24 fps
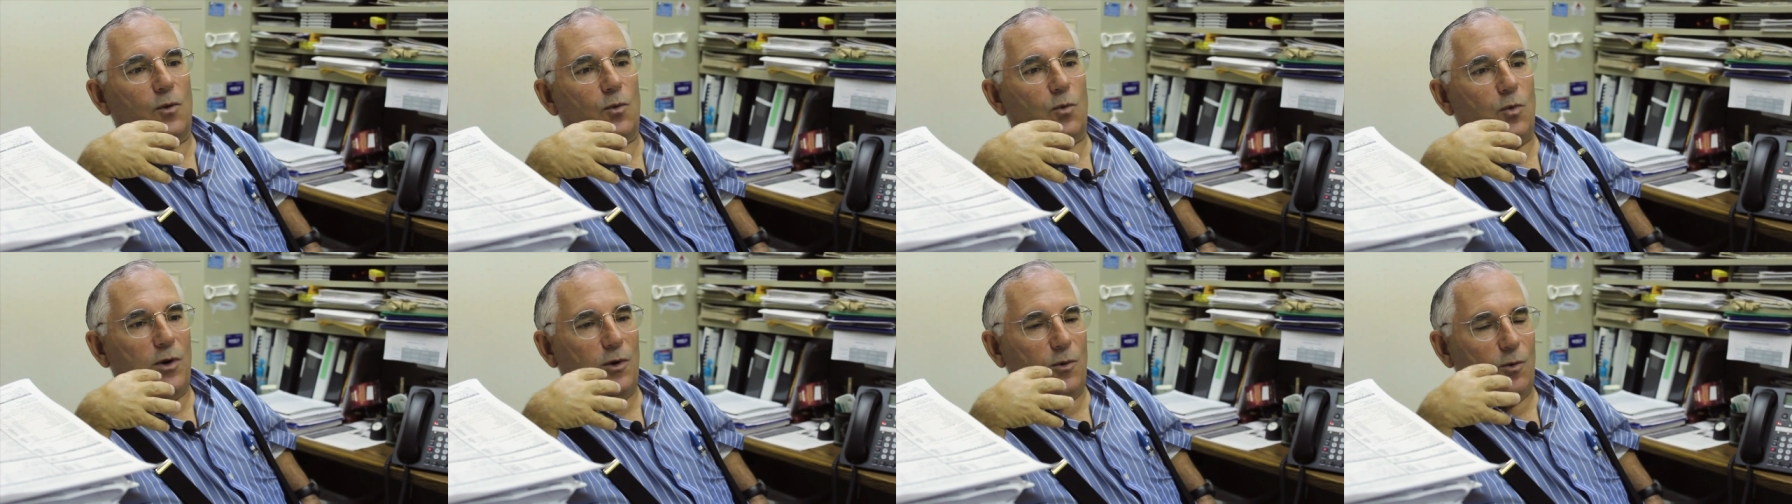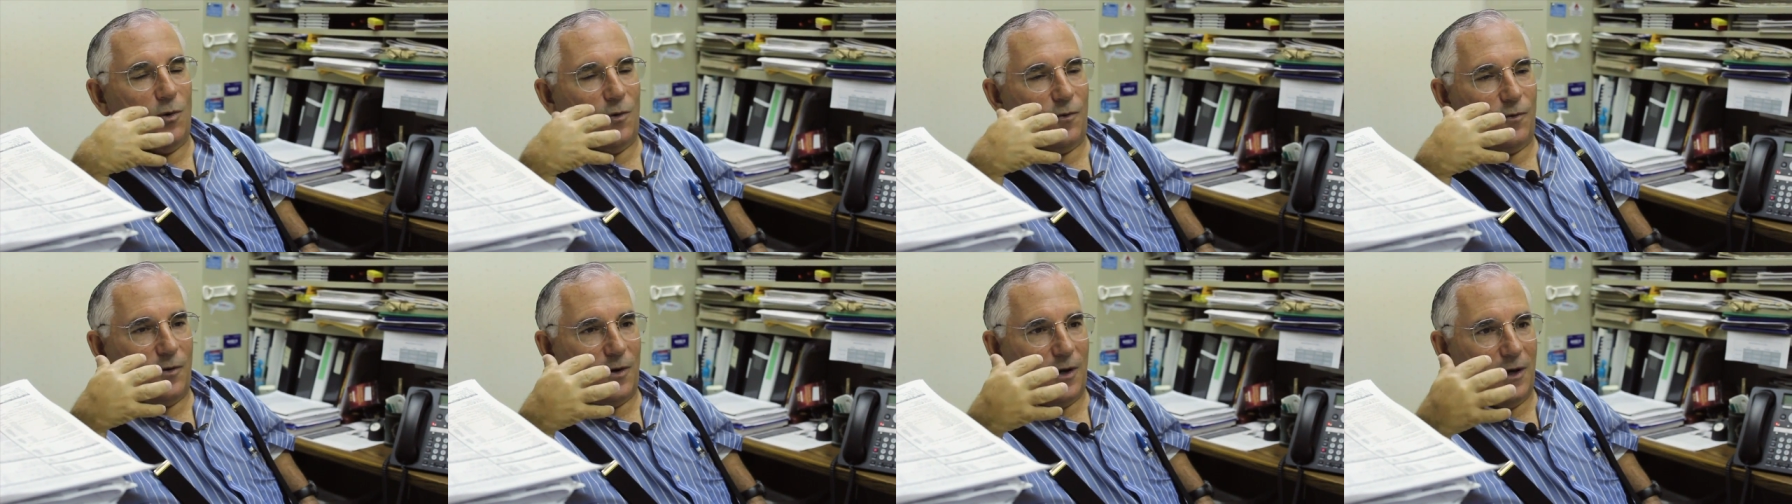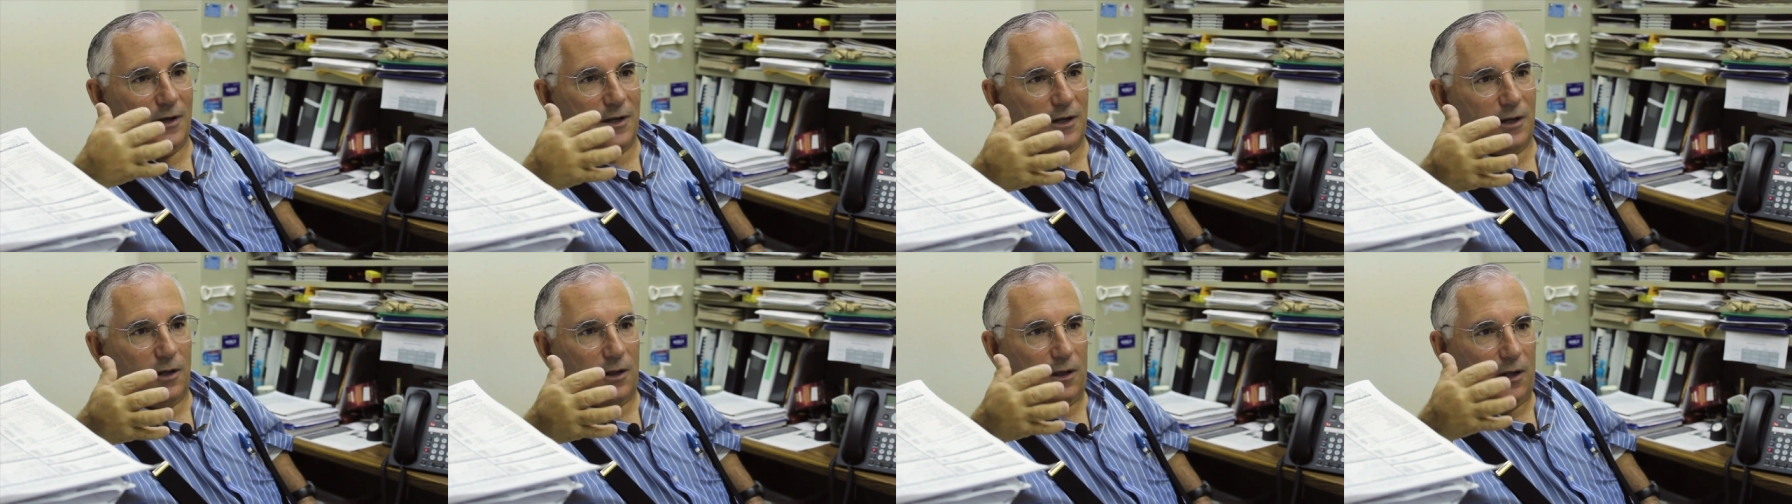we were
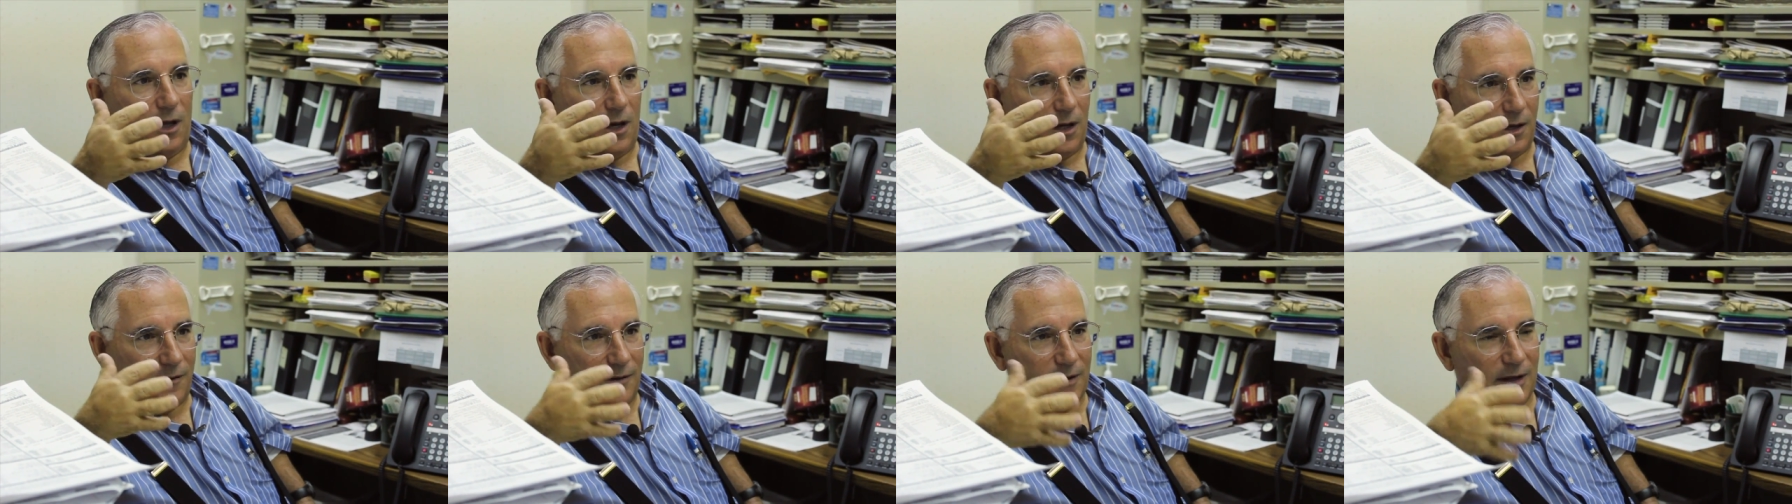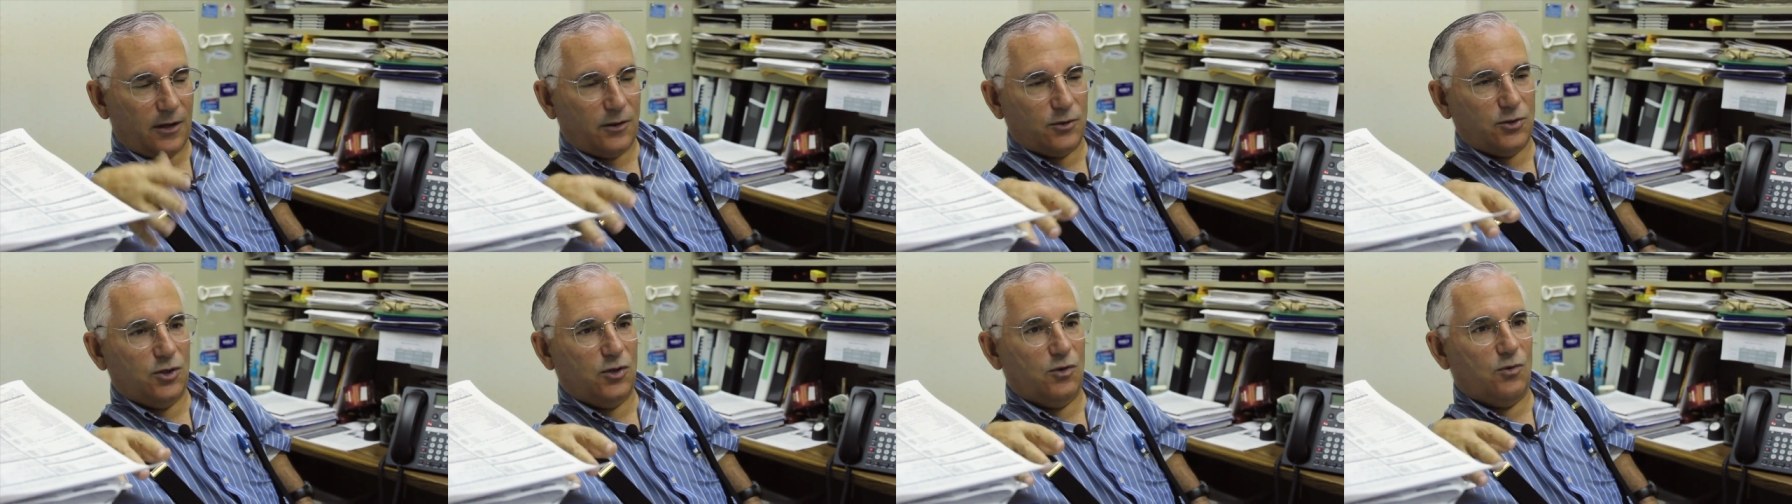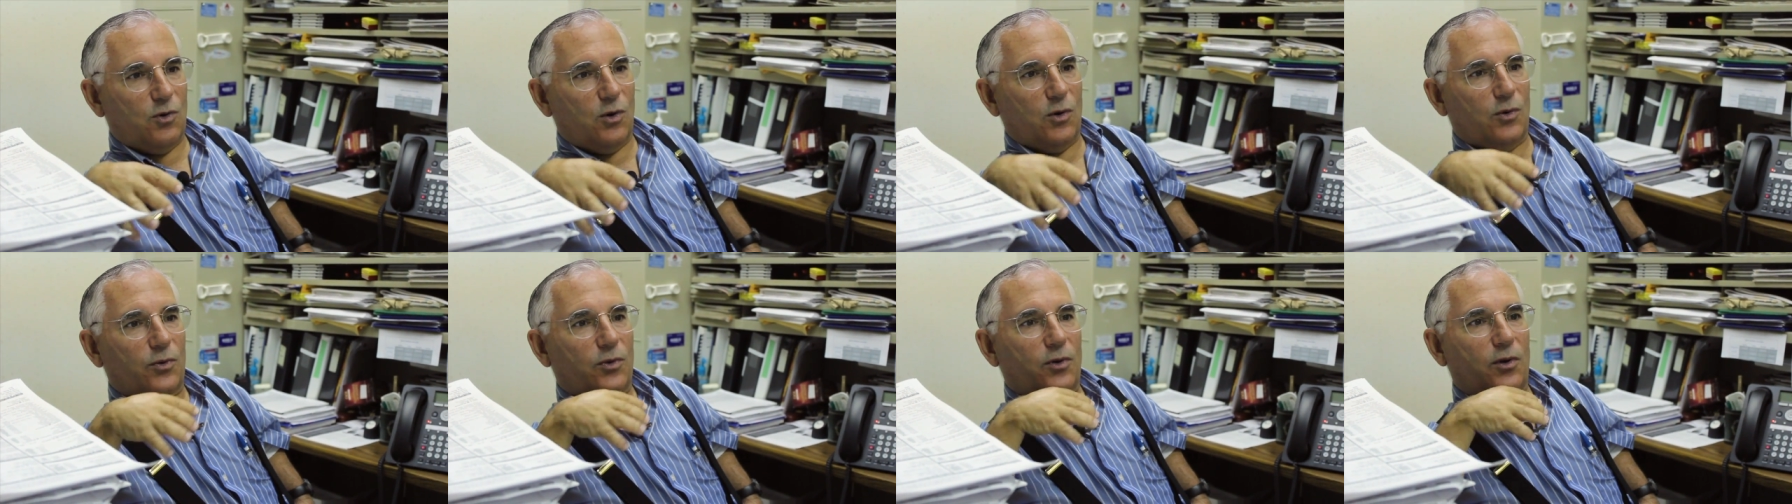finding a lot of algae
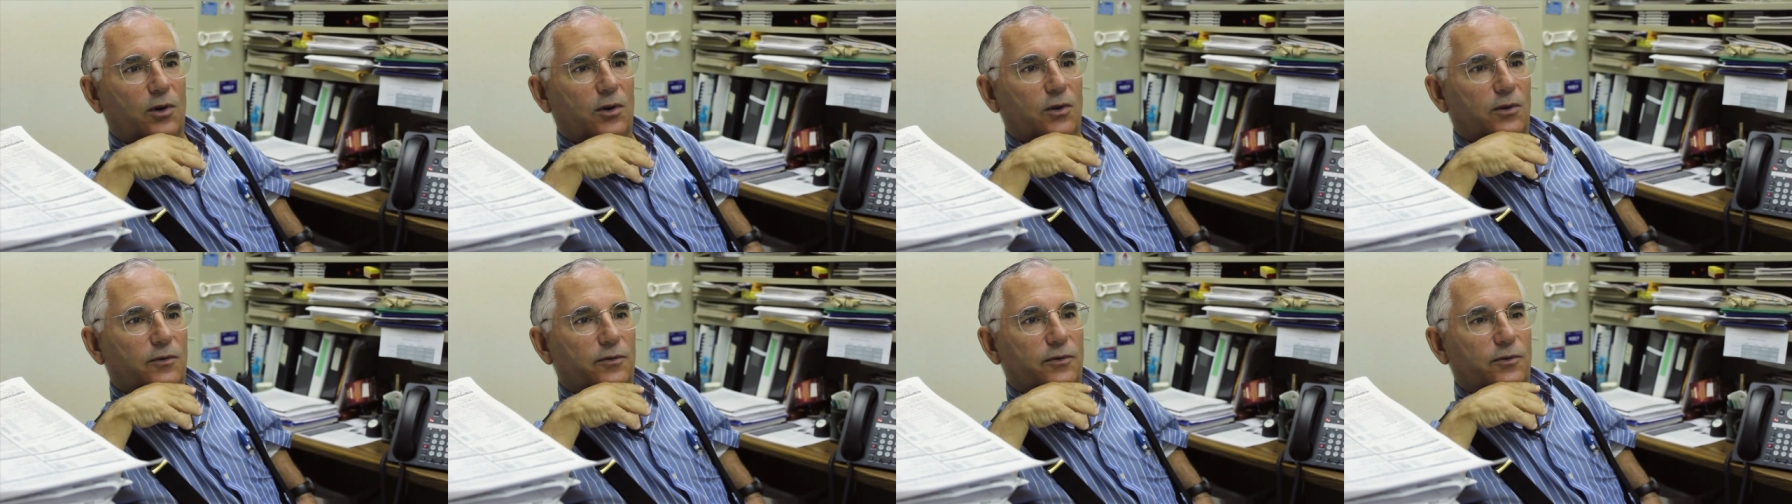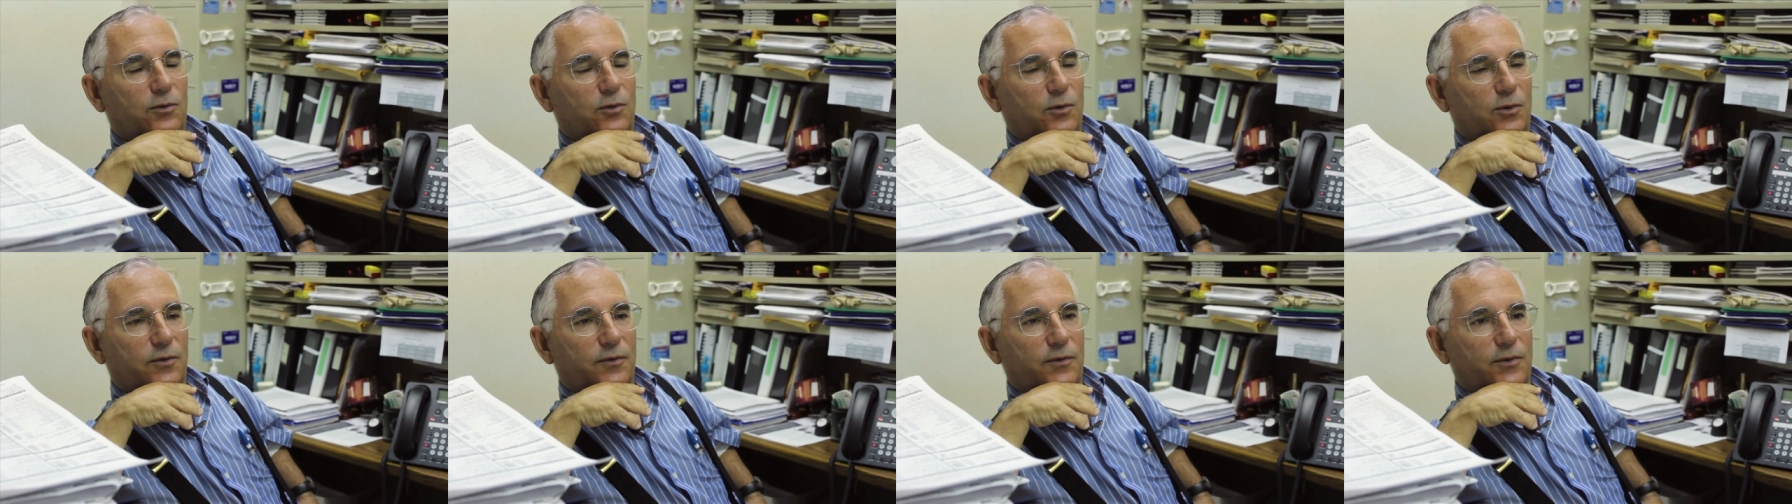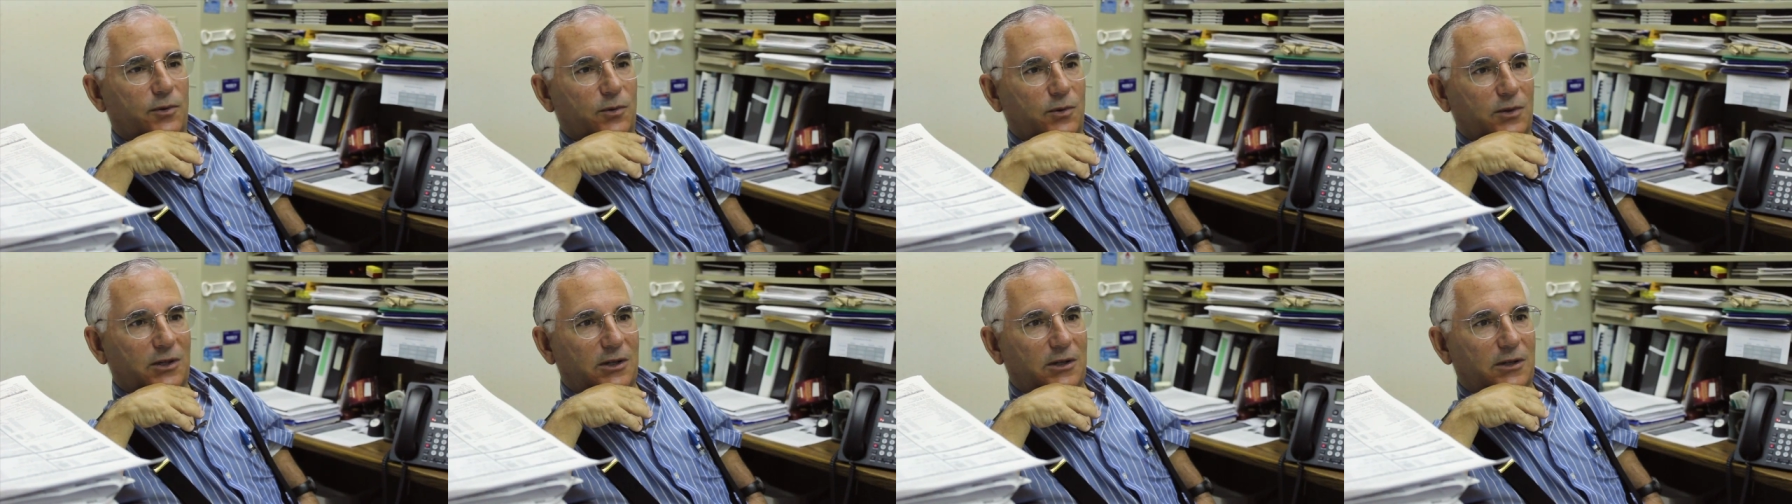growth on the floor of
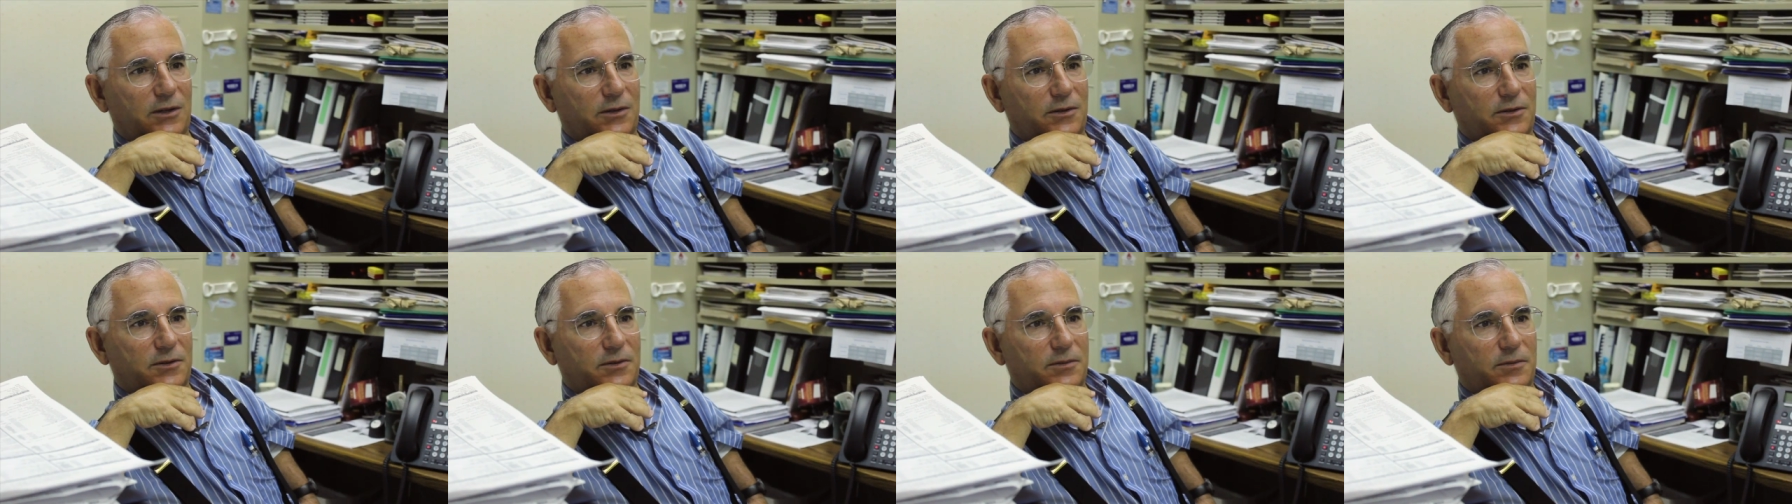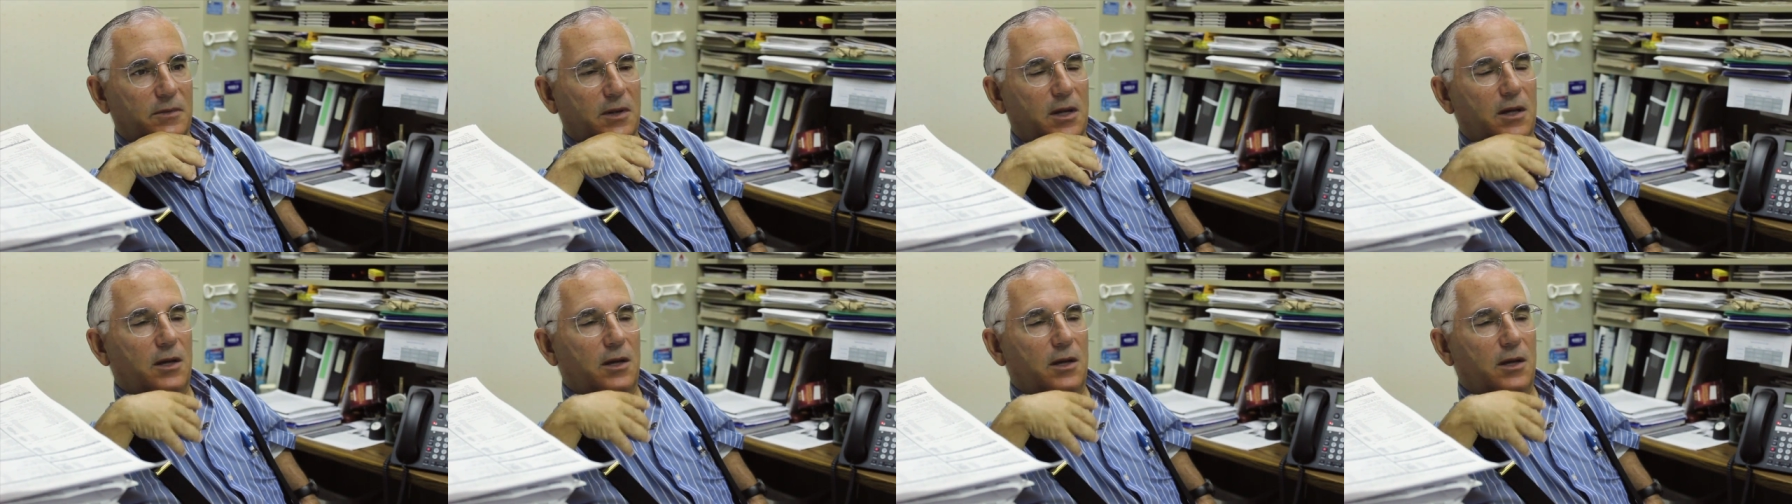the greenhouse.